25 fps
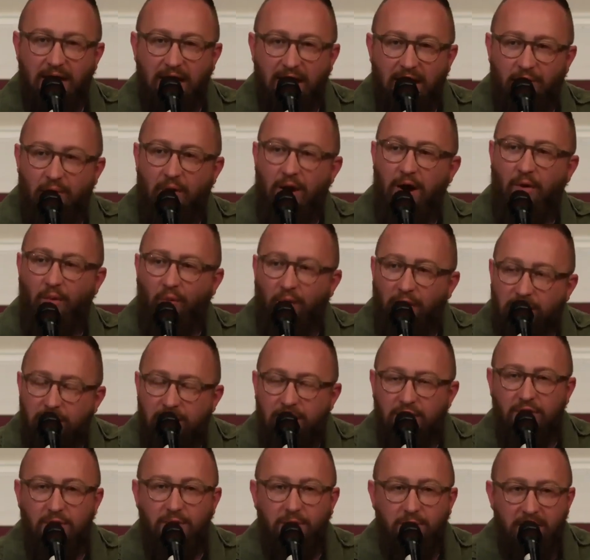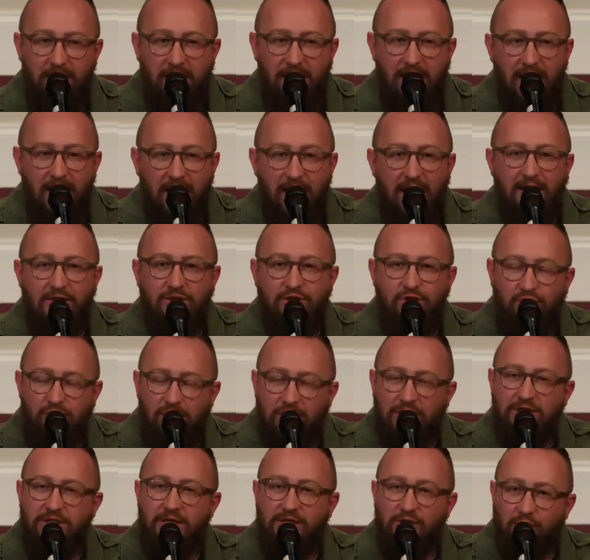What I want you to be is
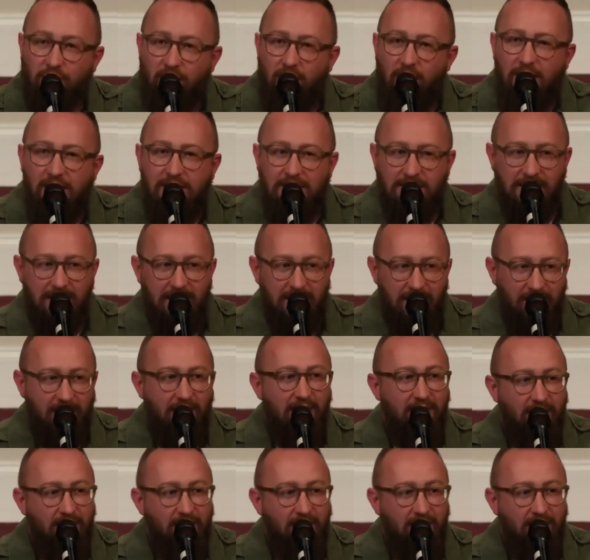just as crazy.